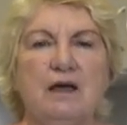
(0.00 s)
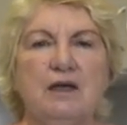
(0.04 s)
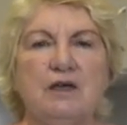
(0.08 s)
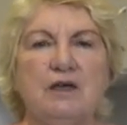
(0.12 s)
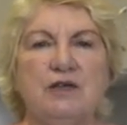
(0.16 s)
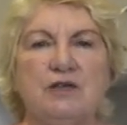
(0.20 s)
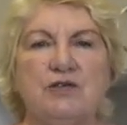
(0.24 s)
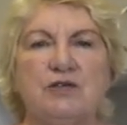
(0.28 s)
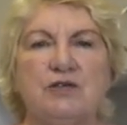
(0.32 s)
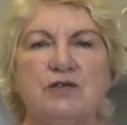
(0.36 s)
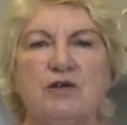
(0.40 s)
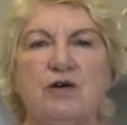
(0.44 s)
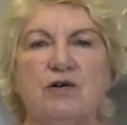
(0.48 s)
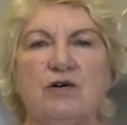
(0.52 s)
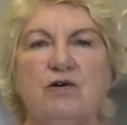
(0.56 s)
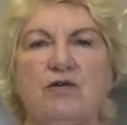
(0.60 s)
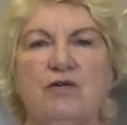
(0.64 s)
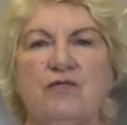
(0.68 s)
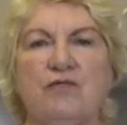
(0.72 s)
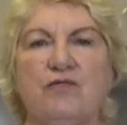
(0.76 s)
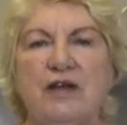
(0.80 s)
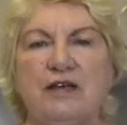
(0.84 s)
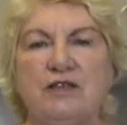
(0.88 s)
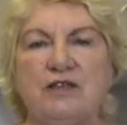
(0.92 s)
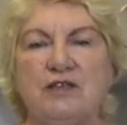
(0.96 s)
So
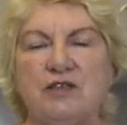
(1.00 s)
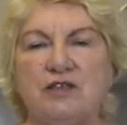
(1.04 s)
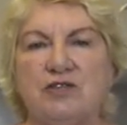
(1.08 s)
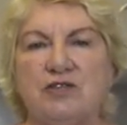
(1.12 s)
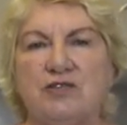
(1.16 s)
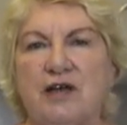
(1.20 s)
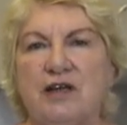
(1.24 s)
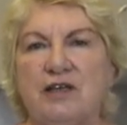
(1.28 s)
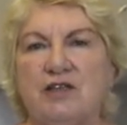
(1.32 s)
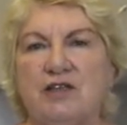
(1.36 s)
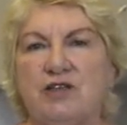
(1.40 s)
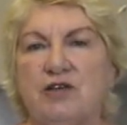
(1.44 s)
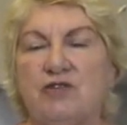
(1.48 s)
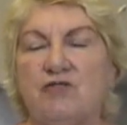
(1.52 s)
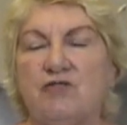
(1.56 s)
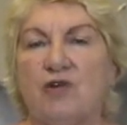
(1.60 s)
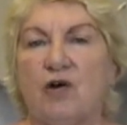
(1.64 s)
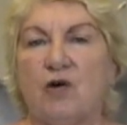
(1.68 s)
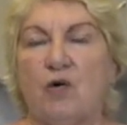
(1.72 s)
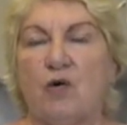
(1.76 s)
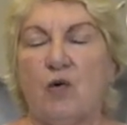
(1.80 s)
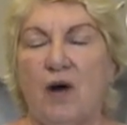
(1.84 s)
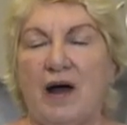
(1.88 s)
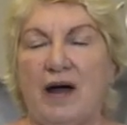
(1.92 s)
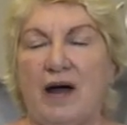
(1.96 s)
registration
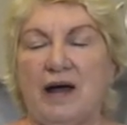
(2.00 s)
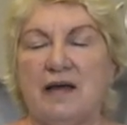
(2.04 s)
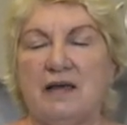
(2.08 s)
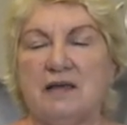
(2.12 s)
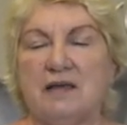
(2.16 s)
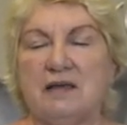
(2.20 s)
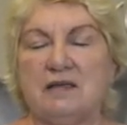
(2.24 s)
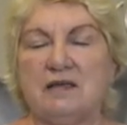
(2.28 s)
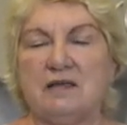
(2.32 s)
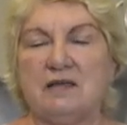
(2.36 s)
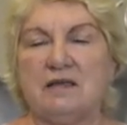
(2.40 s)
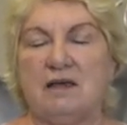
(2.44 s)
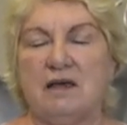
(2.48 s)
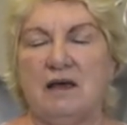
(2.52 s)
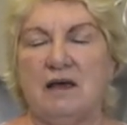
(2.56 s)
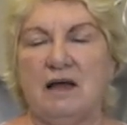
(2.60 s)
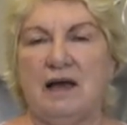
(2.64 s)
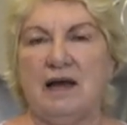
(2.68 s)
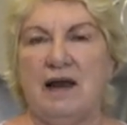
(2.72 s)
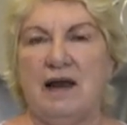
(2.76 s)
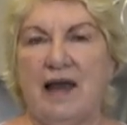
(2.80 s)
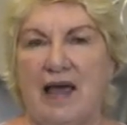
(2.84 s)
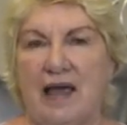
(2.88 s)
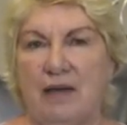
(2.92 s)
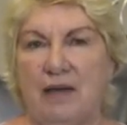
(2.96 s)
requires a
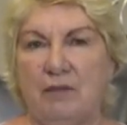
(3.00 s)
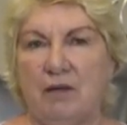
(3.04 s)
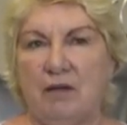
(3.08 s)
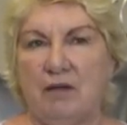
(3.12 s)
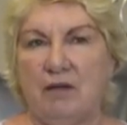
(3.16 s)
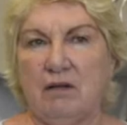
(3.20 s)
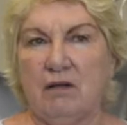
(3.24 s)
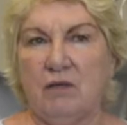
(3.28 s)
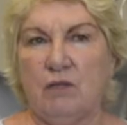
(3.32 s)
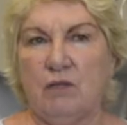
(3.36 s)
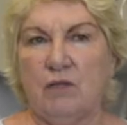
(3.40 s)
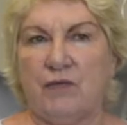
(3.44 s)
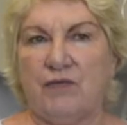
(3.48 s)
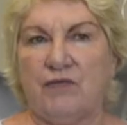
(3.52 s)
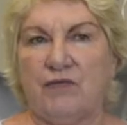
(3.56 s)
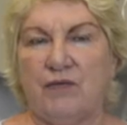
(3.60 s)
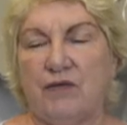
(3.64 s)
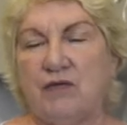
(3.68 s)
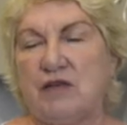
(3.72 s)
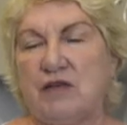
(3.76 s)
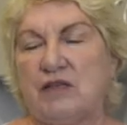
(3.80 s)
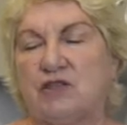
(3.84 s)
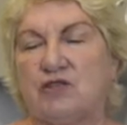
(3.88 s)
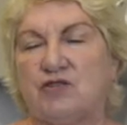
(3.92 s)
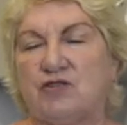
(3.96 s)
label with
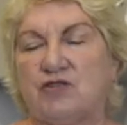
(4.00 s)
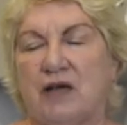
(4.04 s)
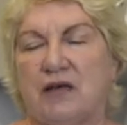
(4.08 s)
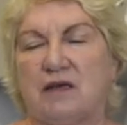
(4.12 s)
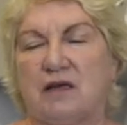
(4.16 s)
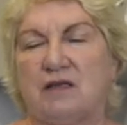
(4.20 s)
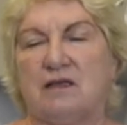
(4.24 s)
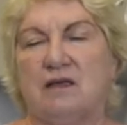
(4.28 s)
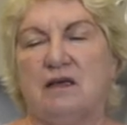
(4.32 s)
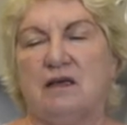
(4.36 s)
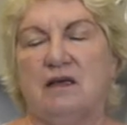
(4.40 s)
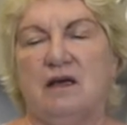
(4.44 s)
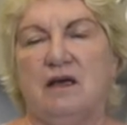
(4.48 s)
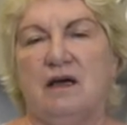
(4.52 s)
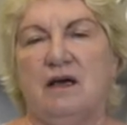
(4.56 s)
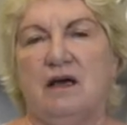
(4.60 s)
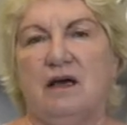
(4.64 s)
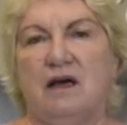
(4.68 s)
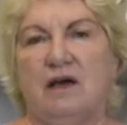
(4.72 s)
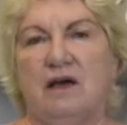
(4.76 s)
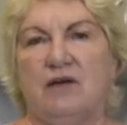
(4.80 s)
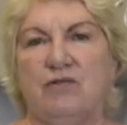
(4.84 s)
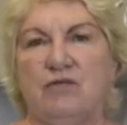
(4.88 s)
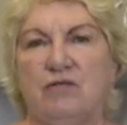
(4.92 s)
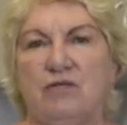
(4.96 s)
very strict
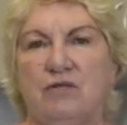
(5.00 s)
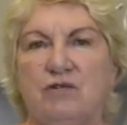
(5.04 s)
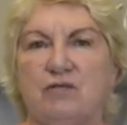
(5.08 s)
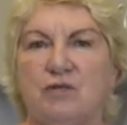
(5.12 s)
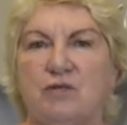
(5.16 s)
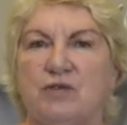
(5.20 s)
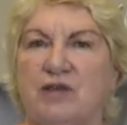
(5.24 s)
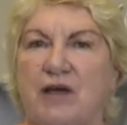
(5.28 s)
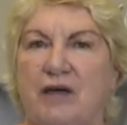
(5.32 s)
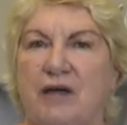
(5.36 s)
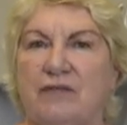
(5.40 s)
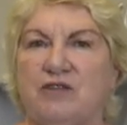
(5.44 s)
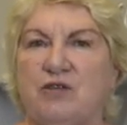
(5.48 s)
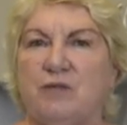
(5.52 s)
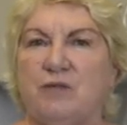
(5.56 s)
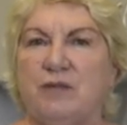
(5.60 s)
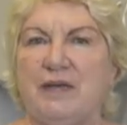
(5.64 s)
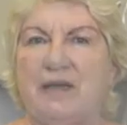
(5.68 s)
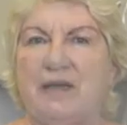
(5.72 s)
rules which have to be